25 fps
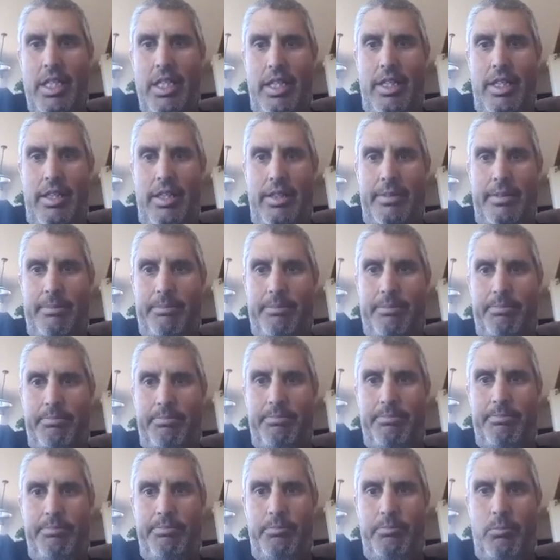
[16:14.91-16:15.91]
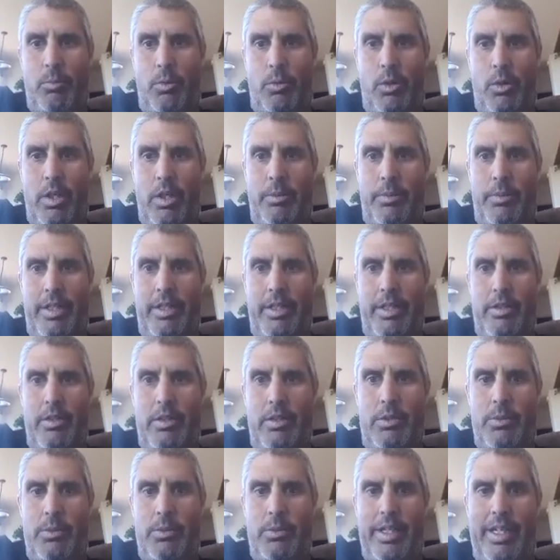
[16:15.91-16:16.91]
What we do
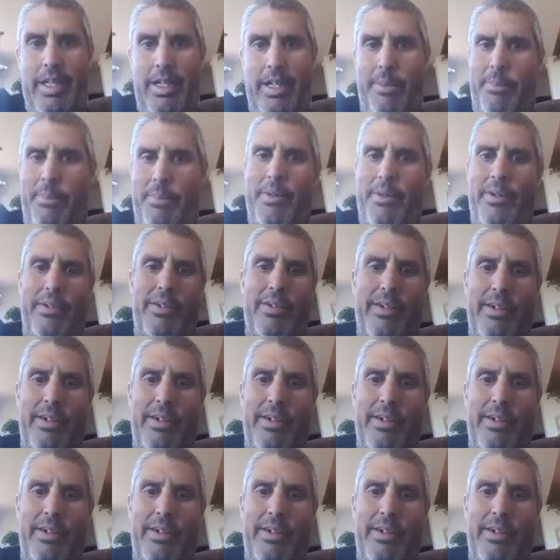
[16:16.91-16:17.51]
is we get up real